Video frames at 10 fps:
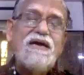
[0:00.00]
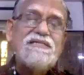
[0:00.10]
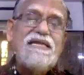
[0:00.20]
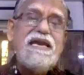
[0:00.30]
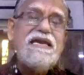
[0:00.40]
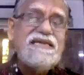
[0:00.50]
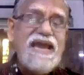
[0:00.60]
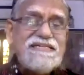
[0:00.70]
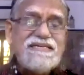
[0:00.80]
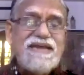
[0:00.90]
the
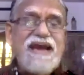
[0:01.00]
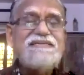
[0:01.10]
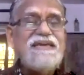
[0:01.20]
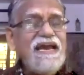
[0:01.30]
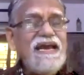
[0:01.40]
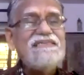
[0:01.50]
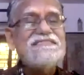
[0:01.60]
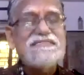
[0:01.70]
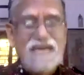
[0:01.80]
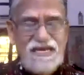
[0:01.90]
death rate is